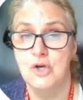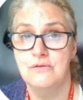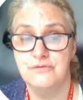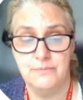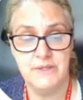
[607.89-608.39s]

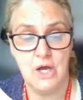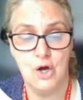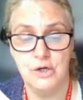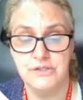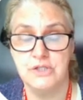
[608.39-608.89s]
and do
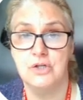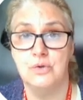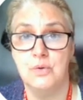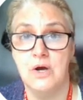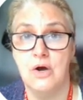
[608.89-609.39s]
not ever
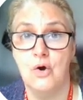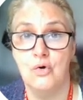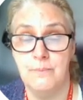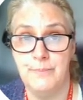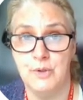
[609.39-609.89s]

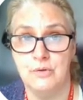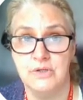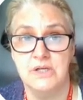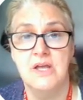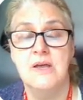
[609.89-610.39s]
use
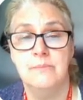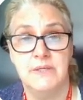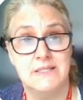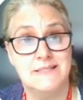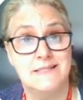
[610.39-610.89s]
chunks of
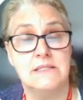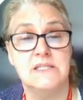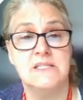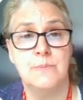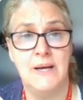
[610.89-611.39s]
text
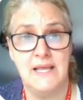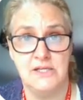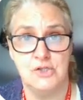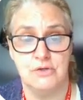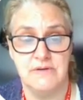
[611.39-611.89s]
from
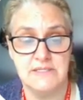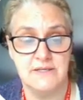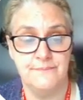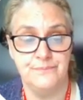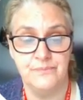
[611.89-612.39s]
an
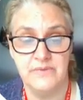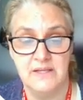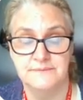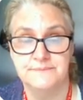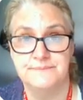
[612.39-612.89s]
article
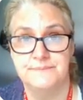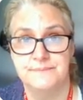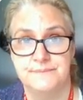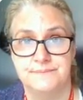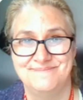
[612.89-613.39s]
or a
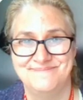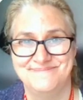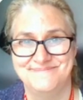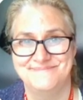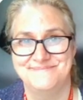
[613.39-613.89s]
book,
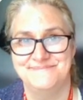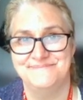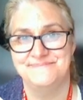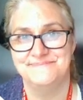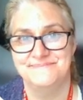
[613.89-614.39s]
because
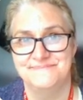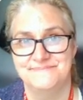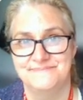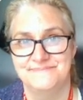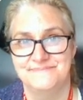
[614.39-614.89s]
this is
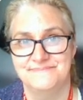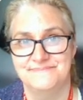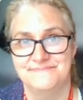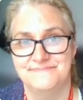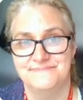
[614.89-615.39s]

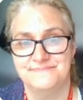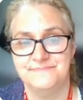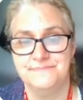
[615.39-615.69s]
plagiarism.